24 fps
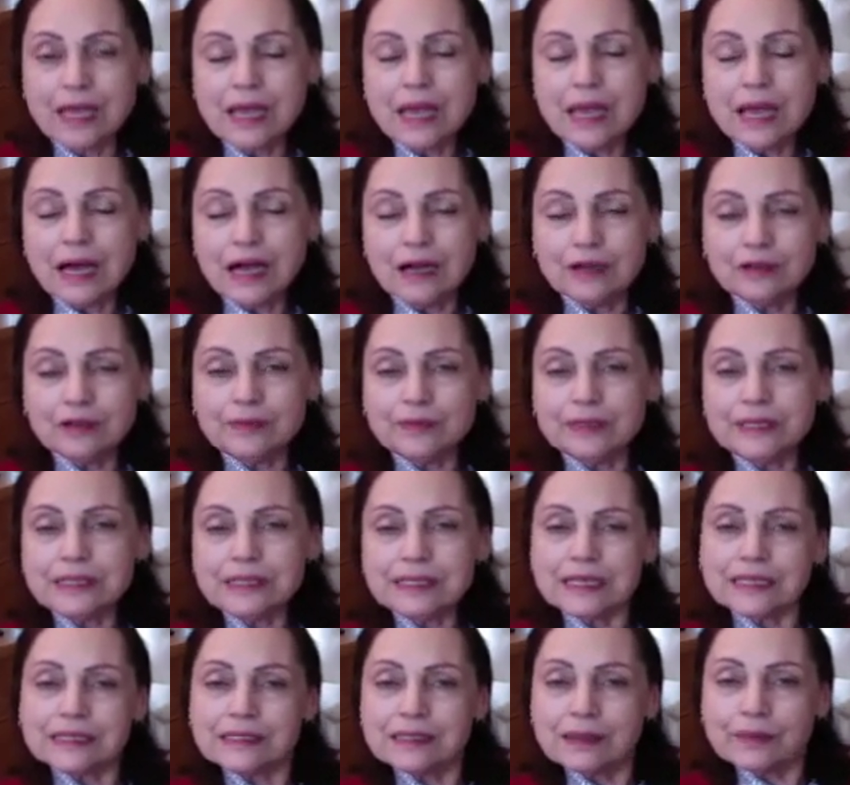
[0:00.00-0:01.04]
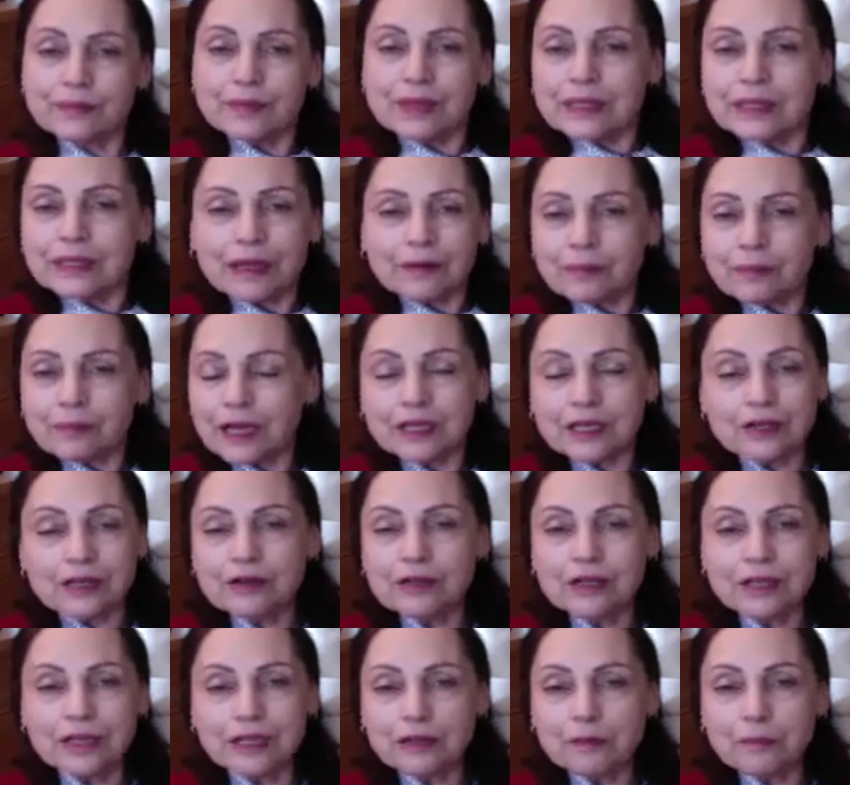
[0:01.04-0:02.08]
How do we take something that might
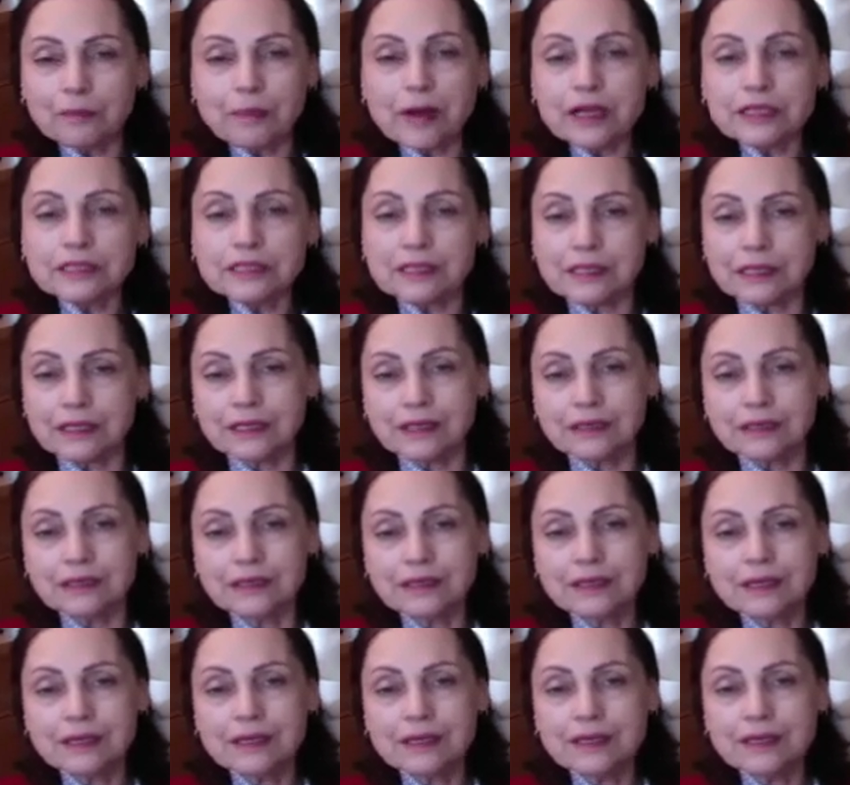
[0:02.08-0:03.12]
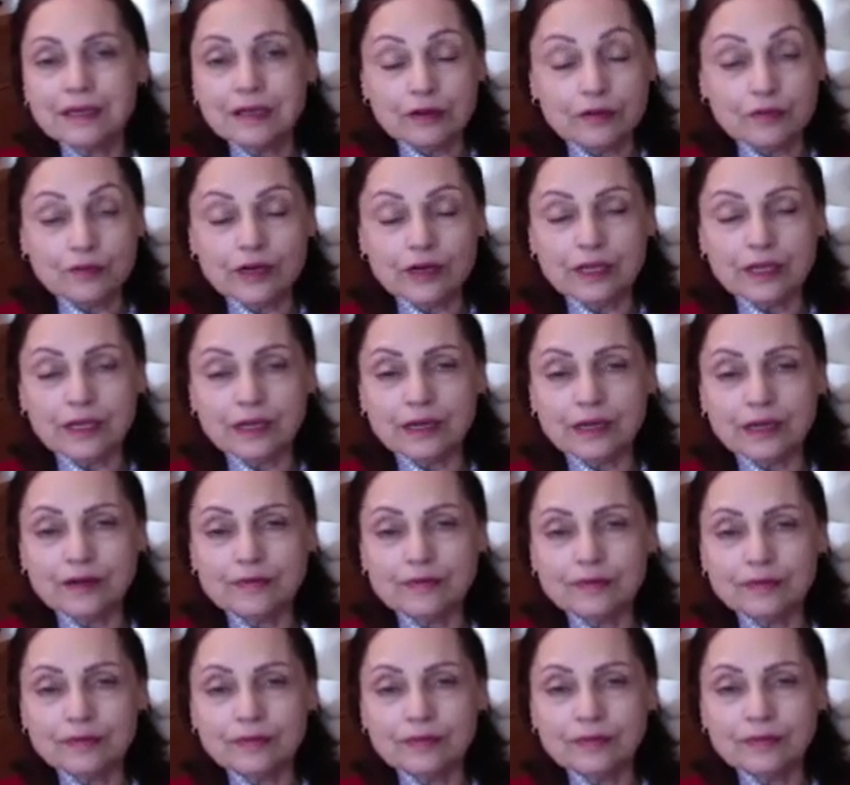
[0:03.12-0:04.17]
look a little puzzling in real
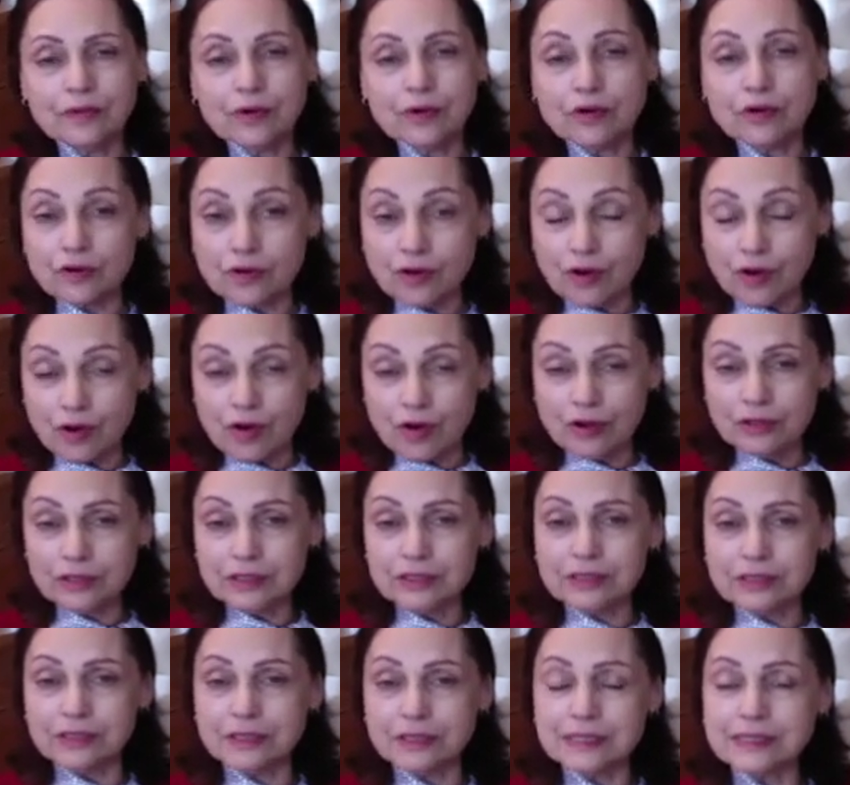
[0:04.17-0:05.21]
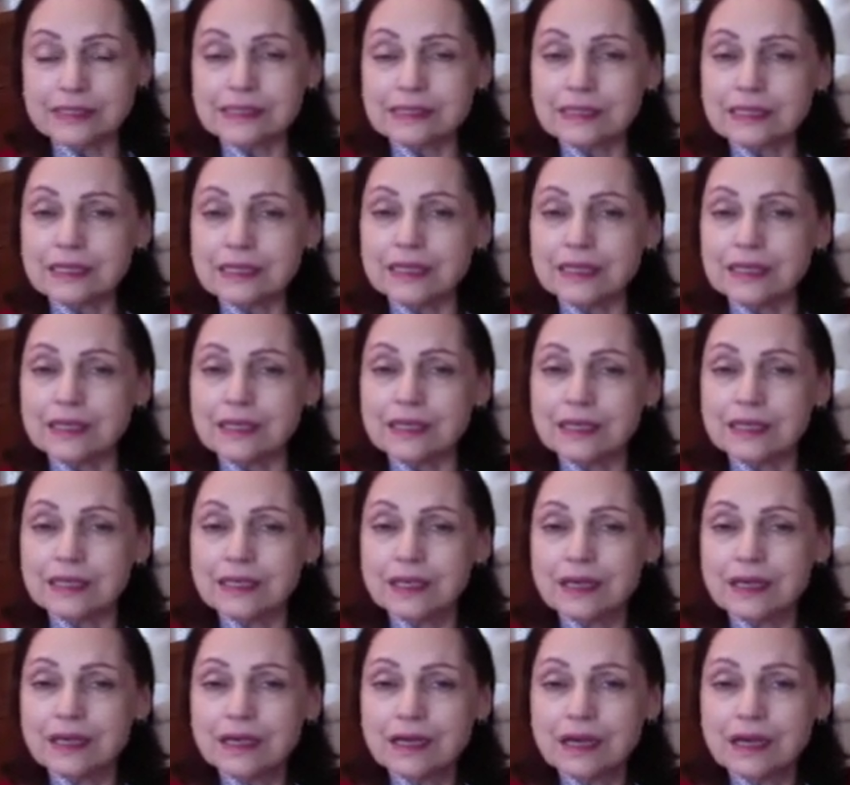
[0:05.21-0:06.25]
life or not, and see
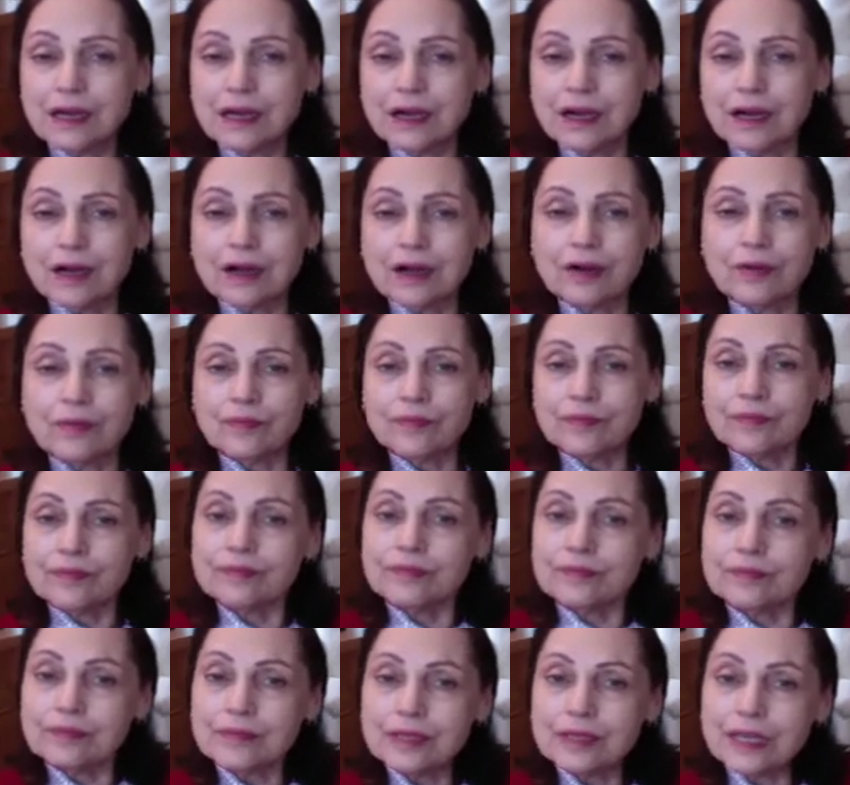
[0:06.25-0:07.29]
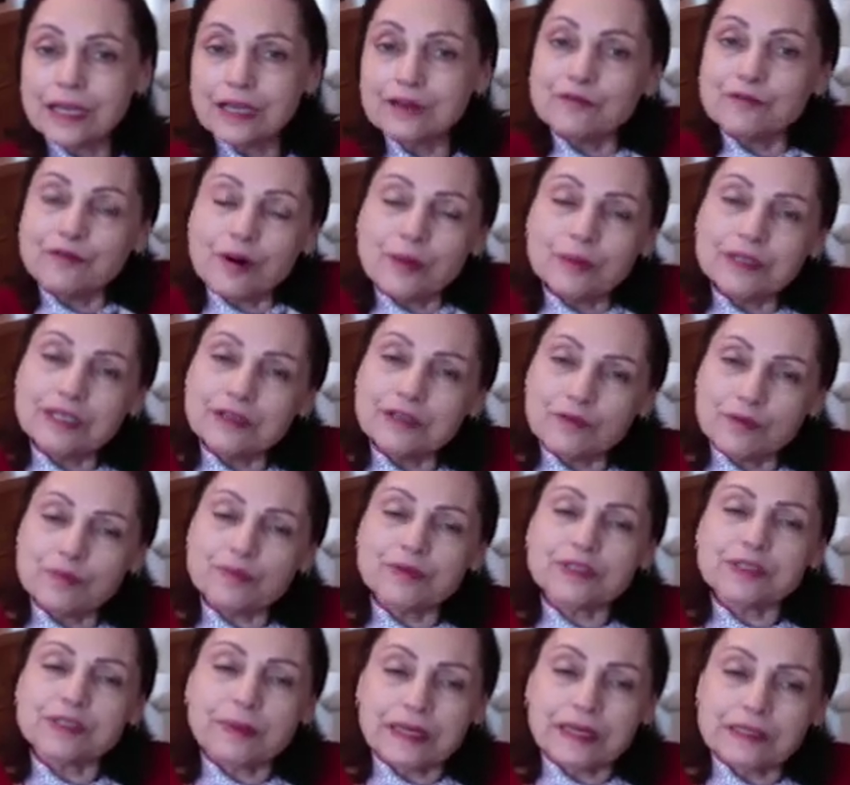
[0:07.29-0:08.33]
it from a different
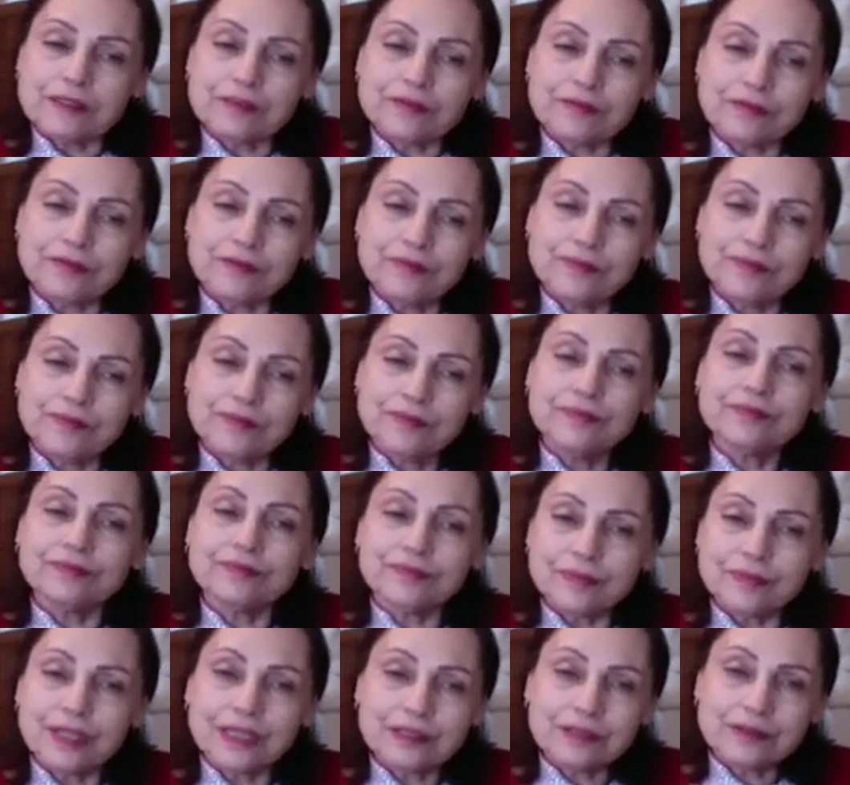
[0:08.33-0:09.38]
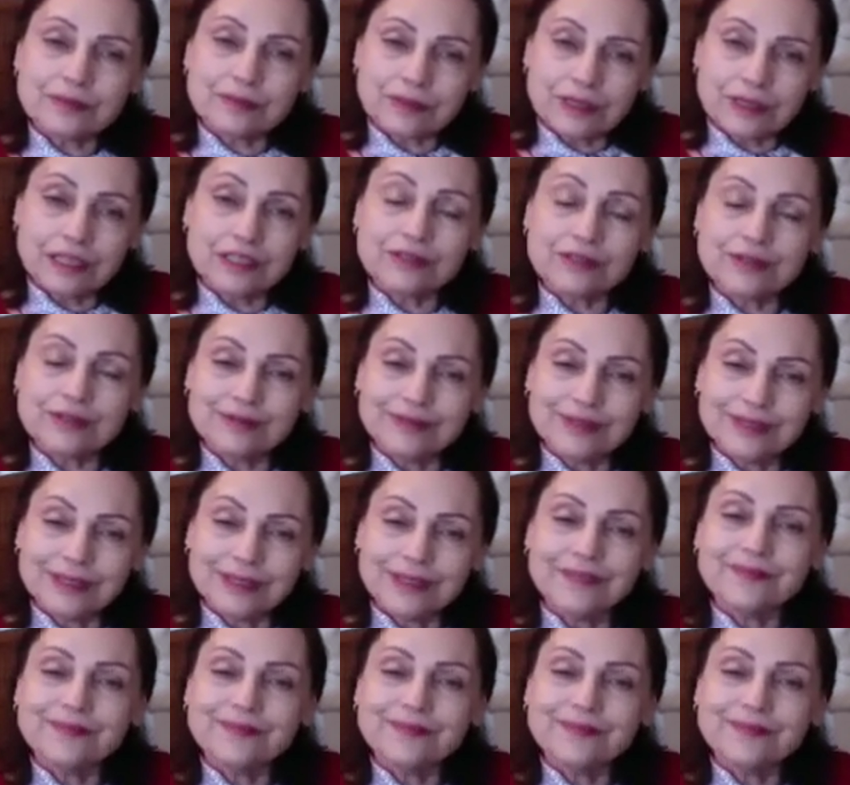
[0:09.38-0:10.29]
perspective? That's what I do, yeah.